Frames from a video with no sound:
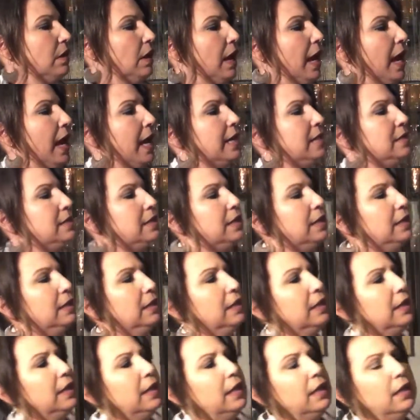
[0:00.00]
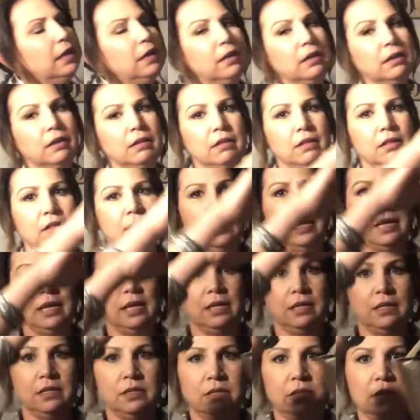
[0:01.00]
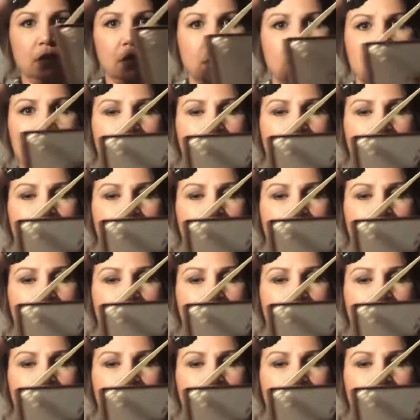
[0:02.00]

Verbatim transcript: I did get this